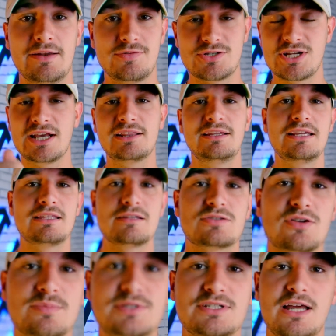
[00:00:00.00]
If you check the link in the
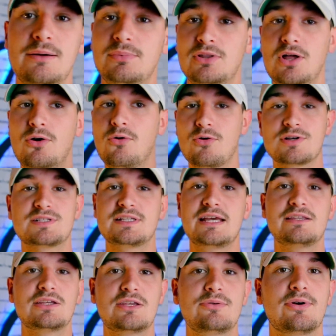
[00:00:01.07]
description down below or
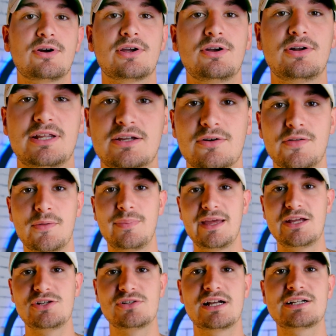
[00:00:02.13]
scan the QR code here on the
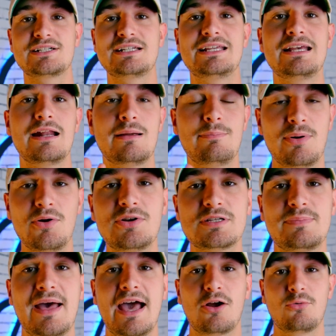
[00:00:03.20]
page, you'll actually get a
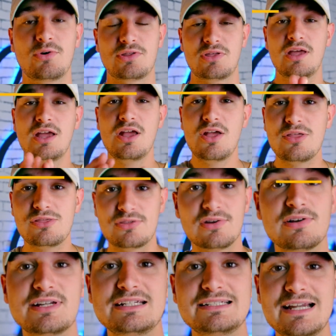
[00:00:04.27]
bonus pack worth
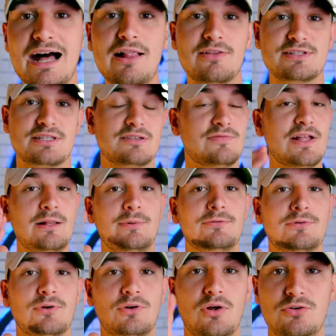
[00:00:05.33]
$30. It's available
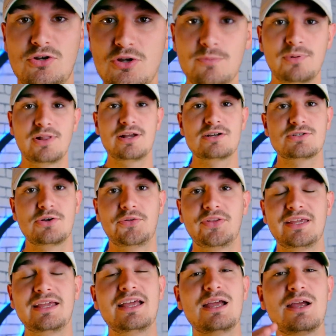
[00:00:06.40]
for new players
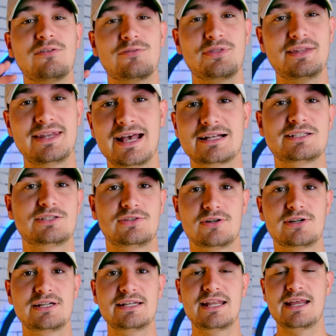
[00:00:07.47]
only for the next
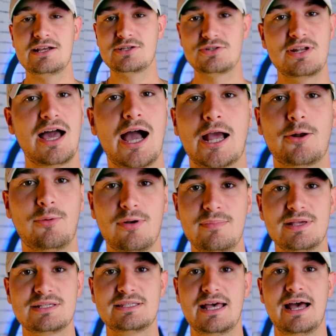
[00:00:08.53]
30 days. You're not gonna wanna
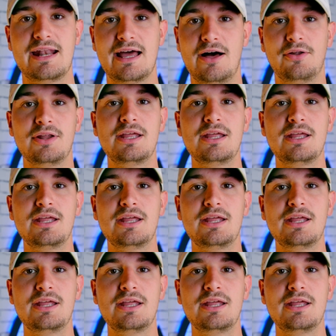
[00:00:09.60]
miss that out.